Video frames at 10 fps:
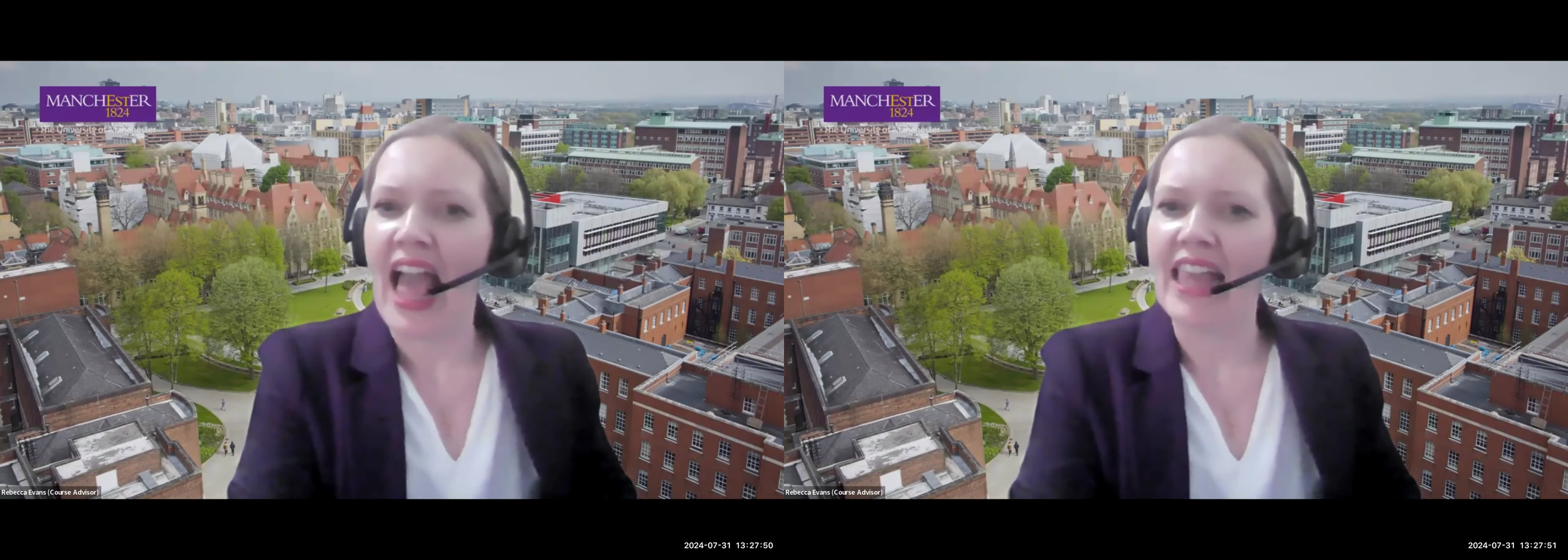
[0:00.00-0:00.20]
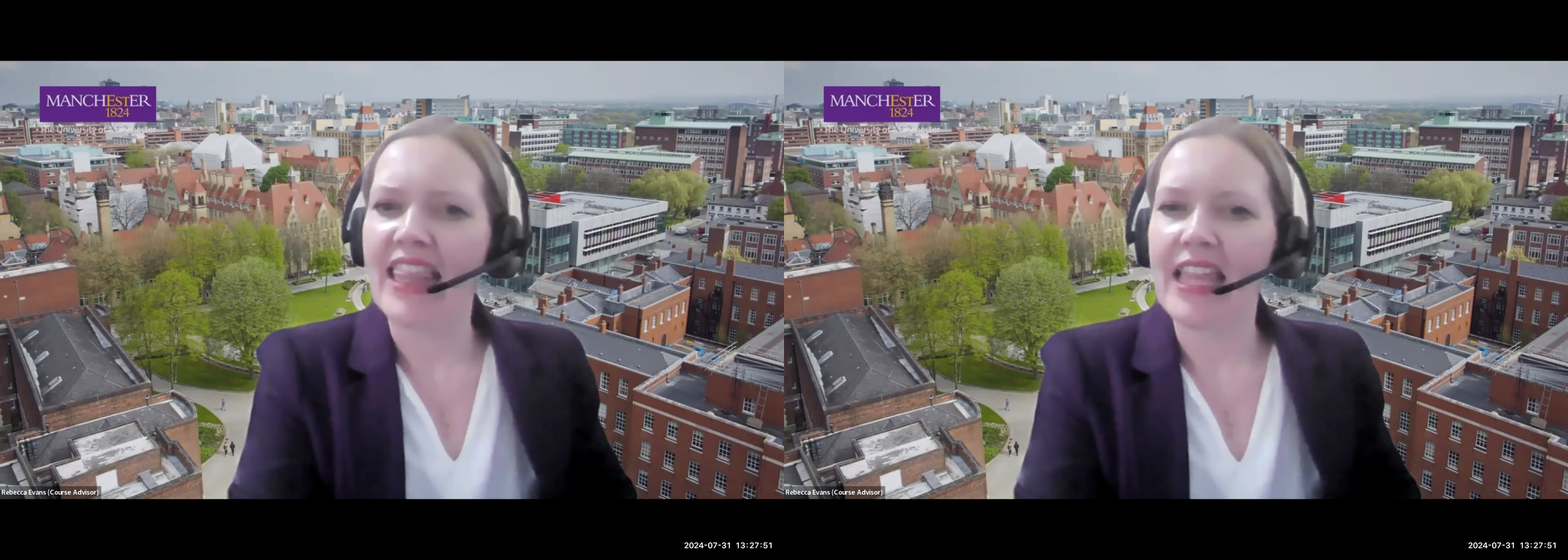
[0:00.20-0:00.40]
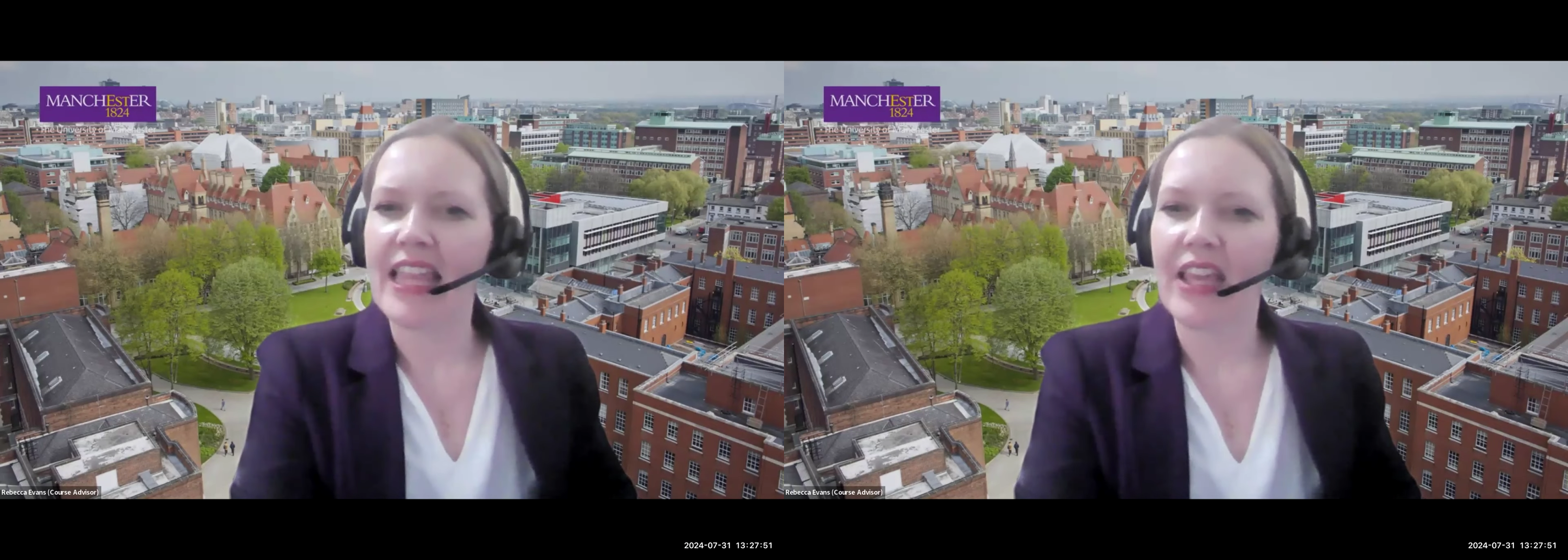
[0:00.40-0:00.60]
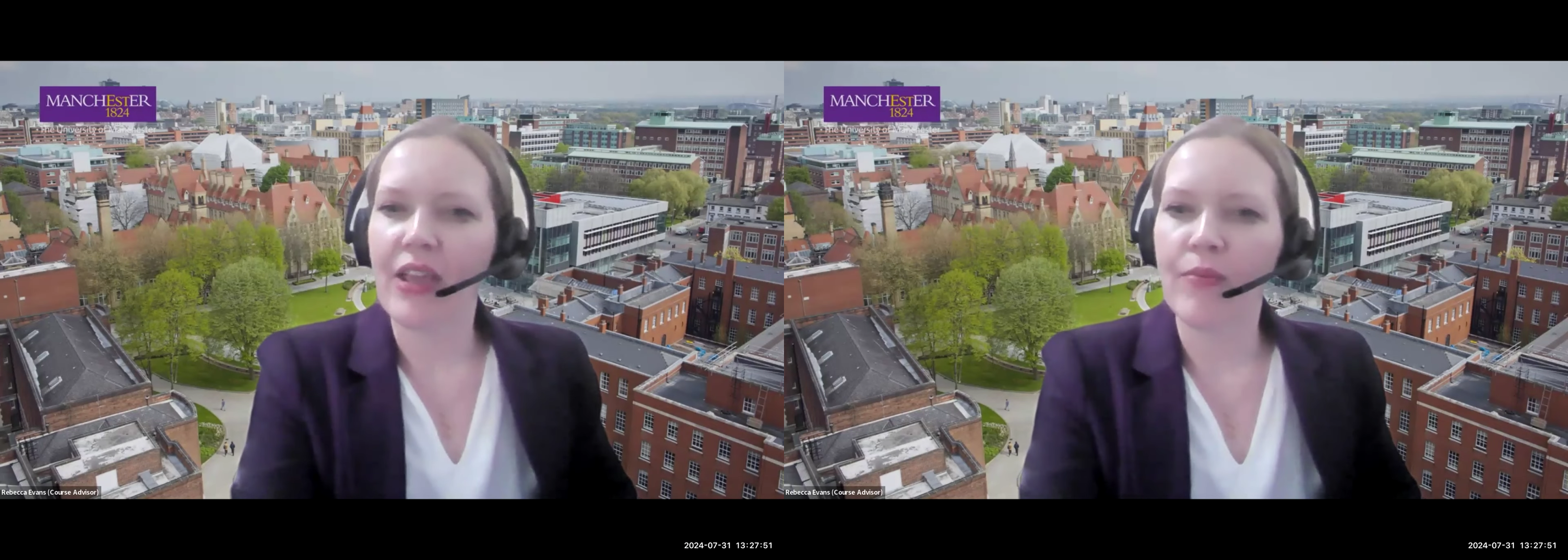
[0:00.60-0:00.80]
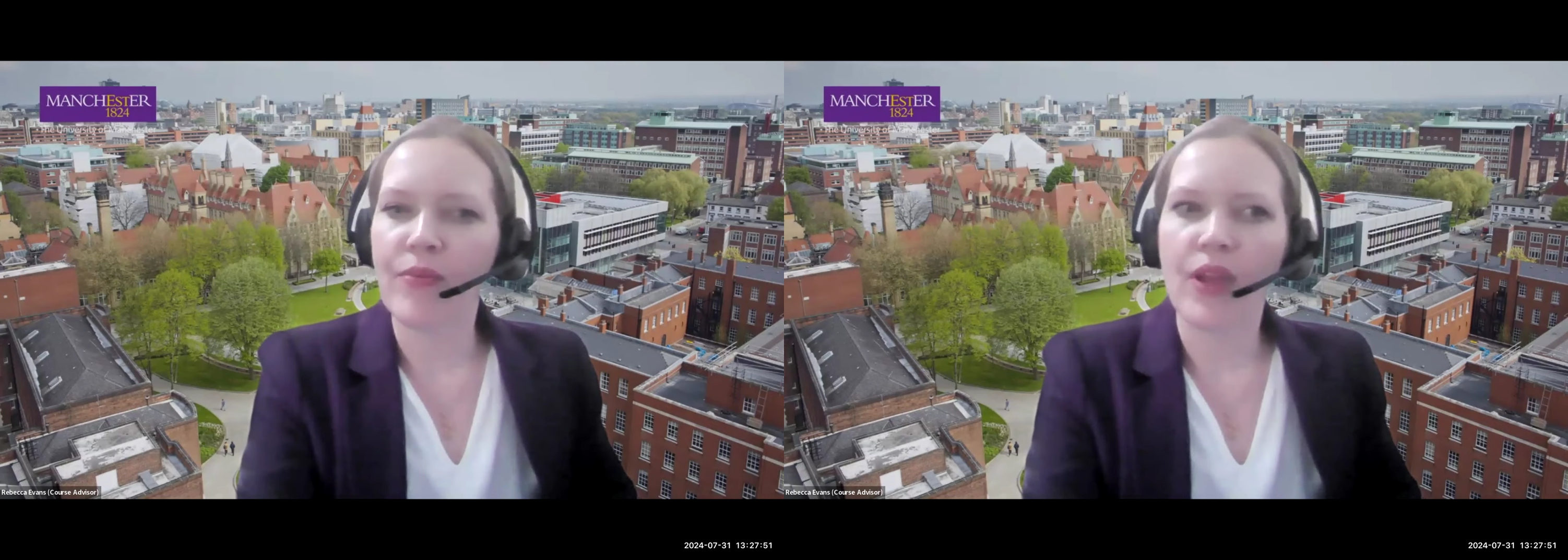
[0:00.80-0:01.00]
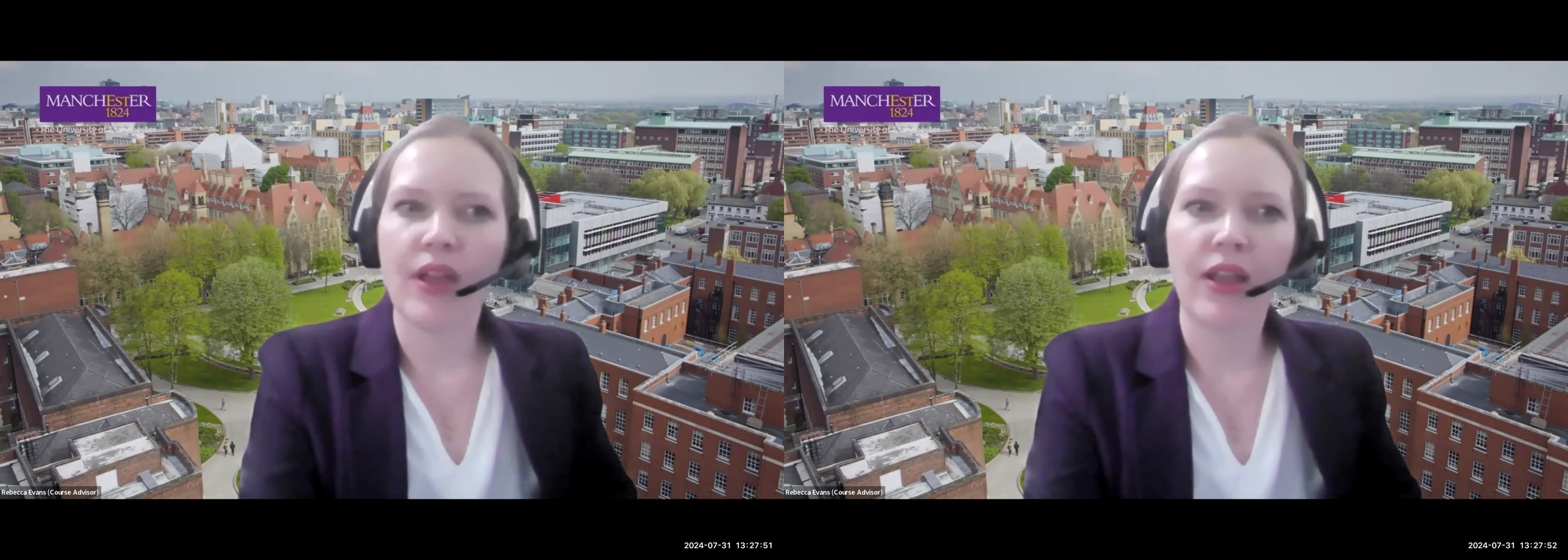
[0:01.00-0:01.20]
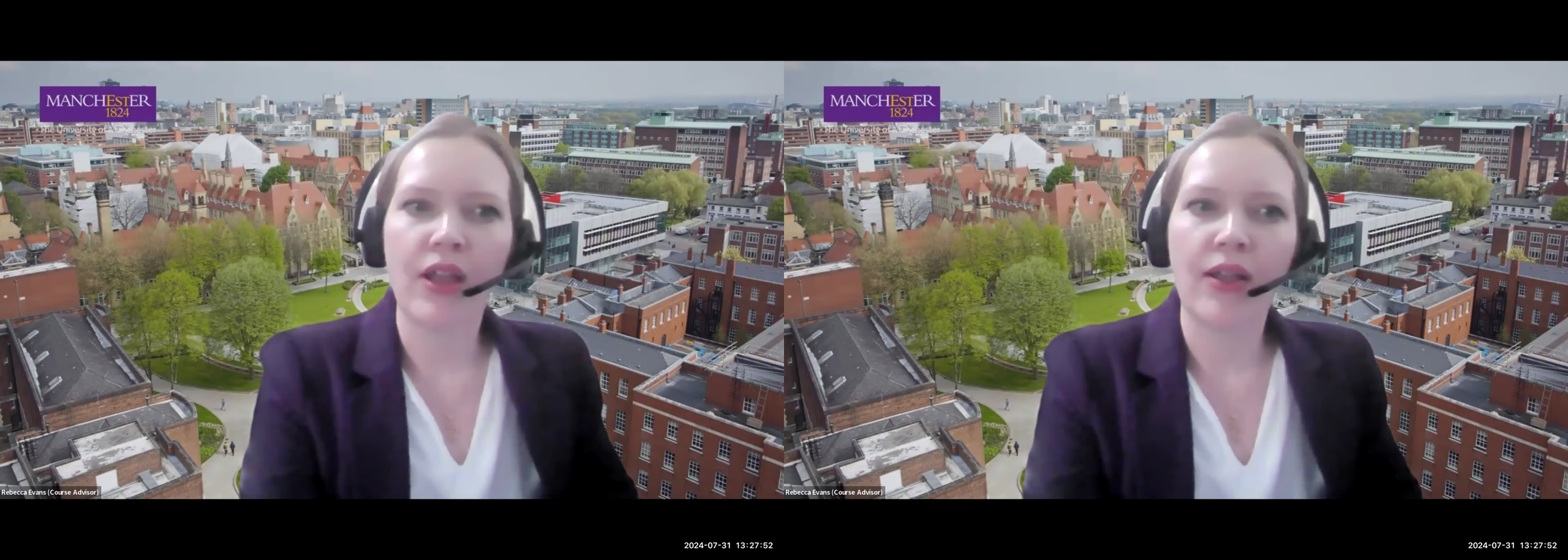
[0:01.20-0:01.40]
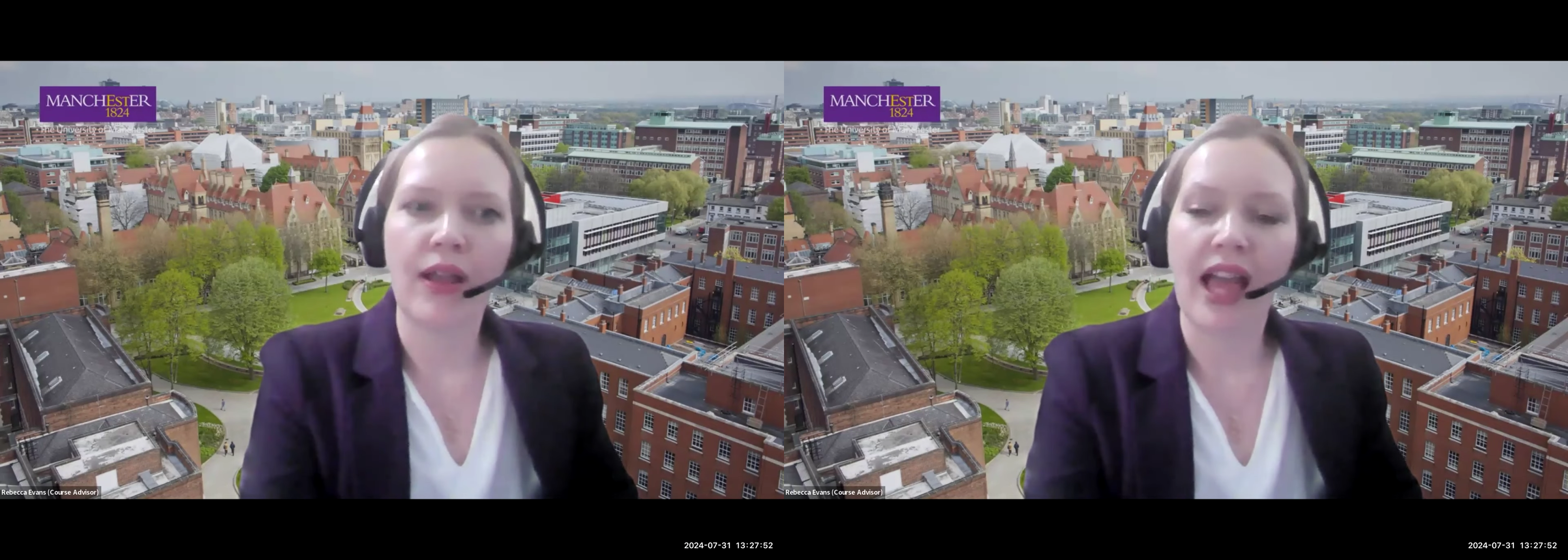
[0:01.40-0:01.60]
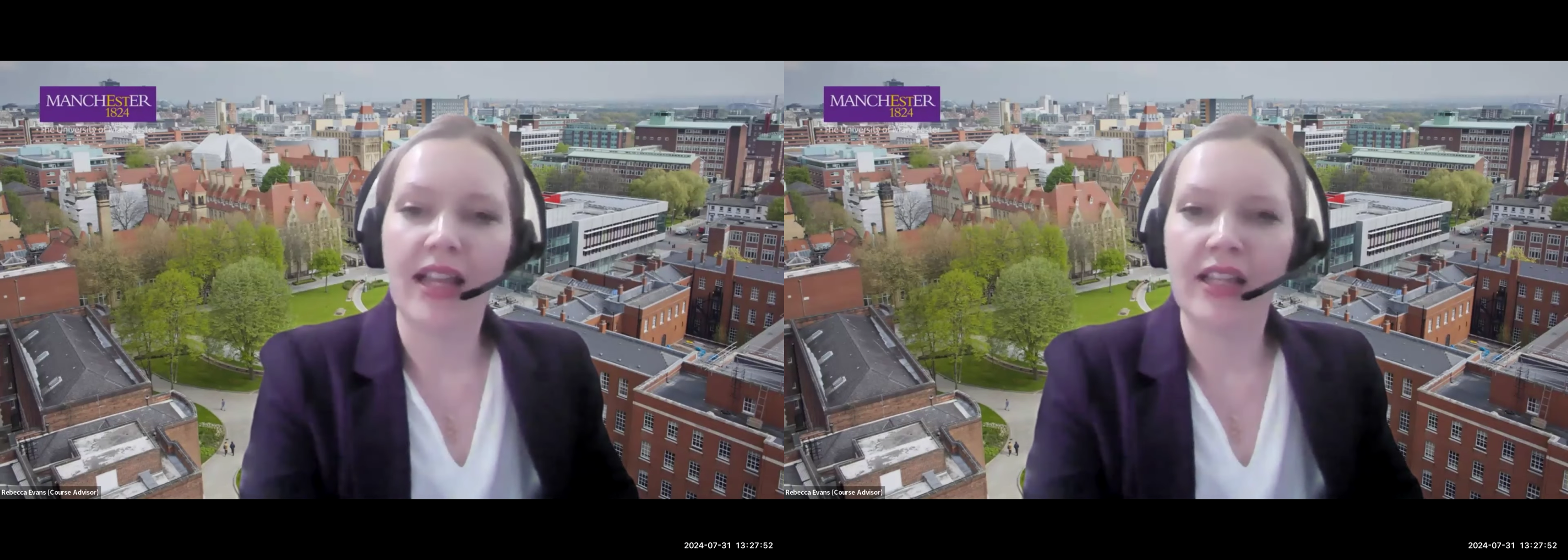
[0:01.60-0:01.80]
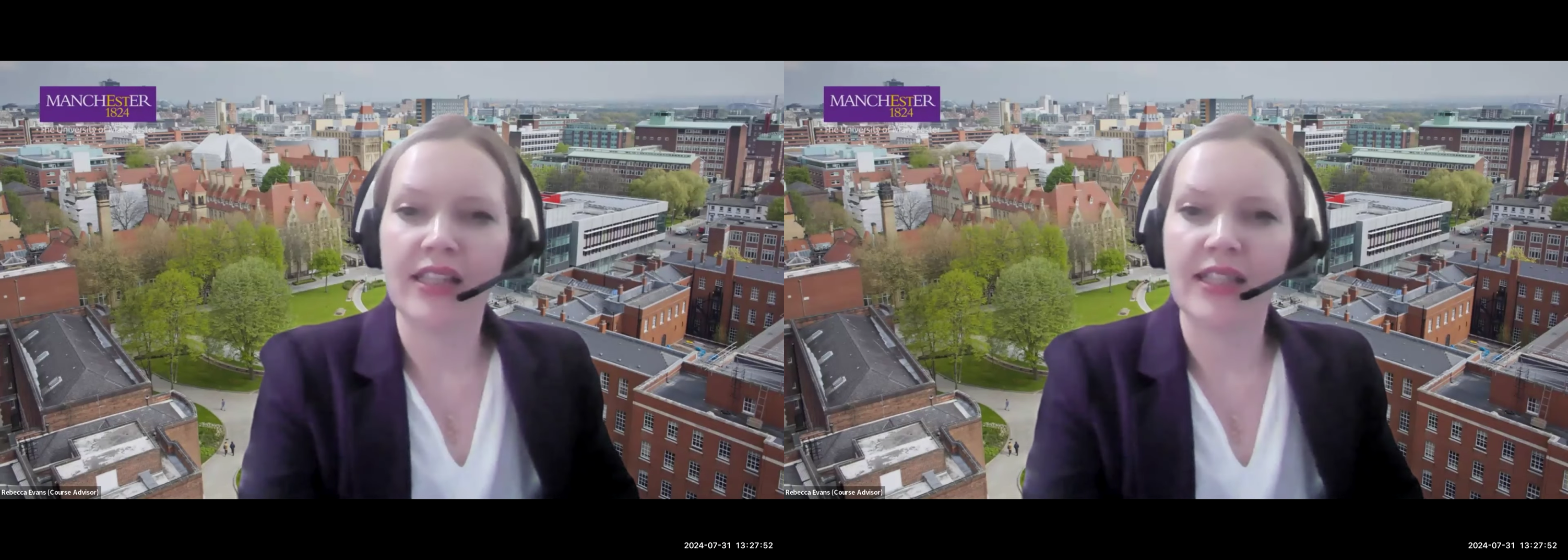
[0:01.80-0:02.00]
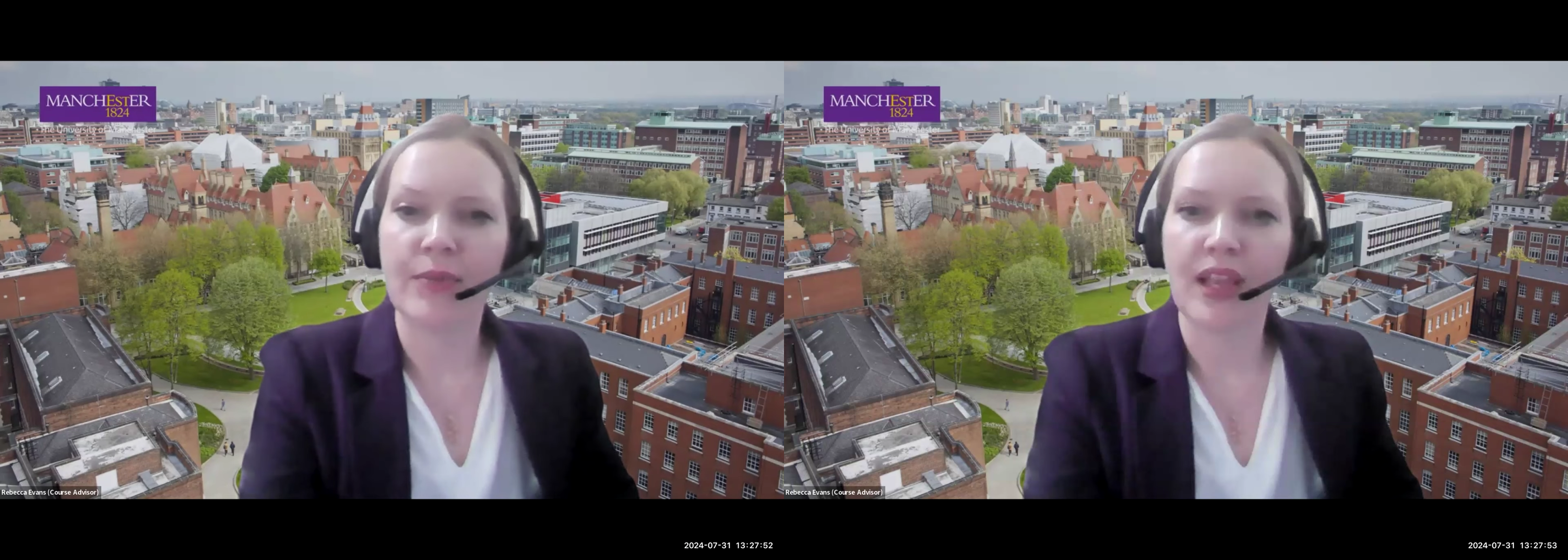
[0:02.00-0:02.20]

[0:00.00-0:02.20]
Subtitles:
I think Alex